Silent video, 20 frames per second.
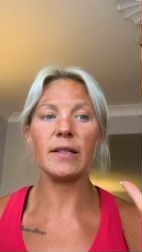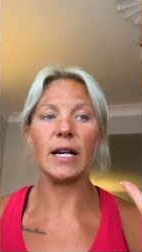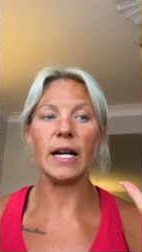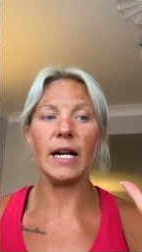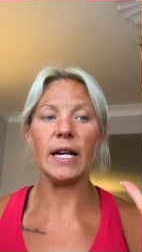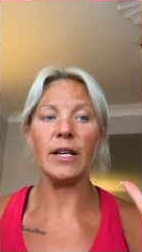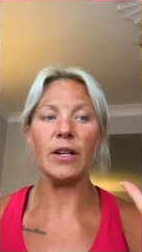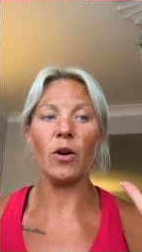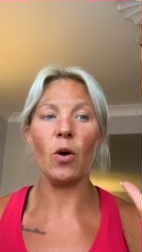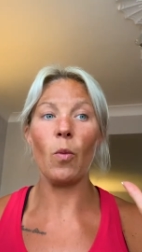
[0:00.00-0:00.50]

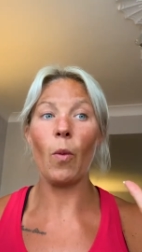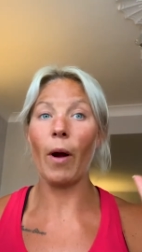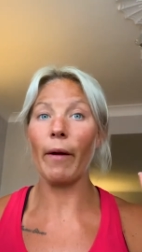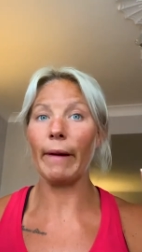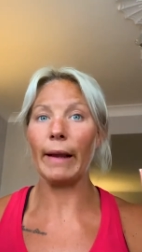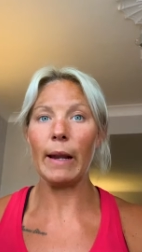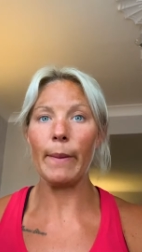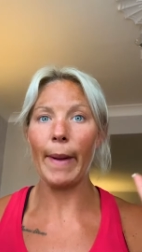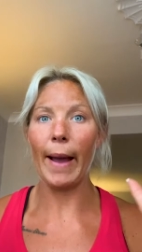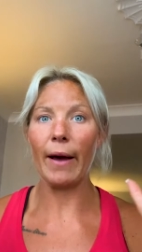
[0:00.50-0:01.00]
and not
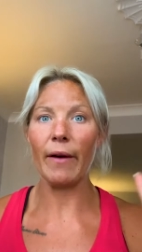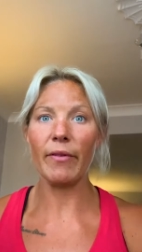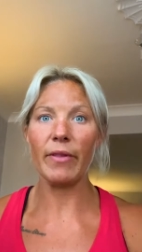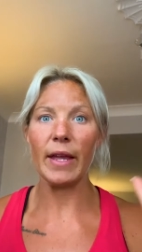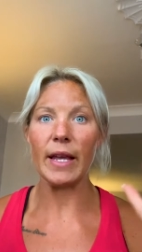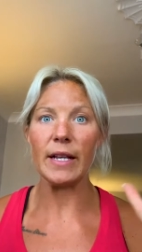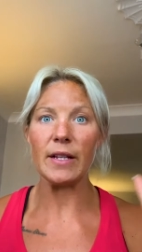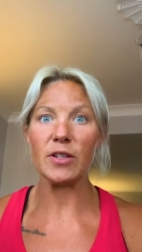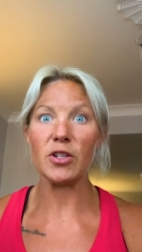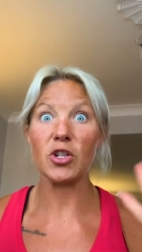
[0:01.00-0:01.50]
worrying about
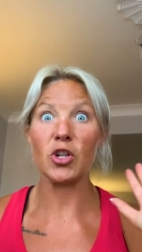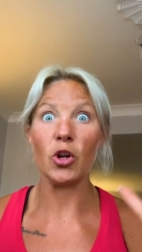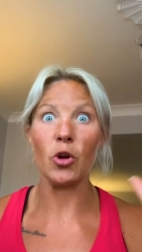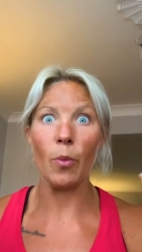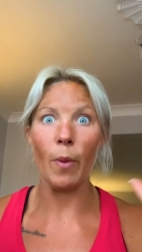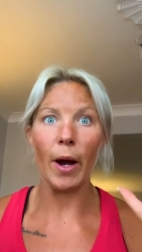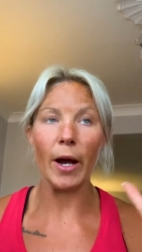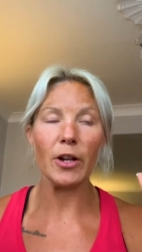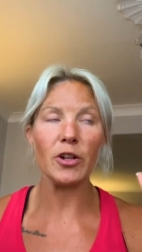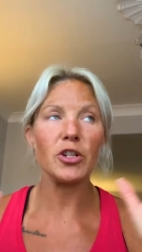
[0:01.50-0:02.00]
things too
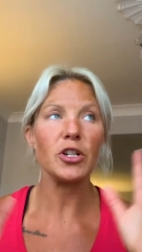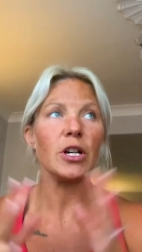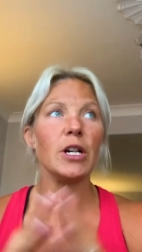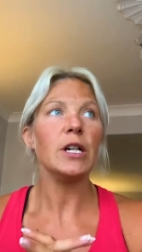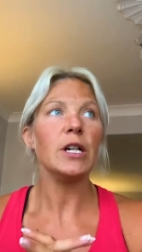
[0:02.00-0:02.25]
much.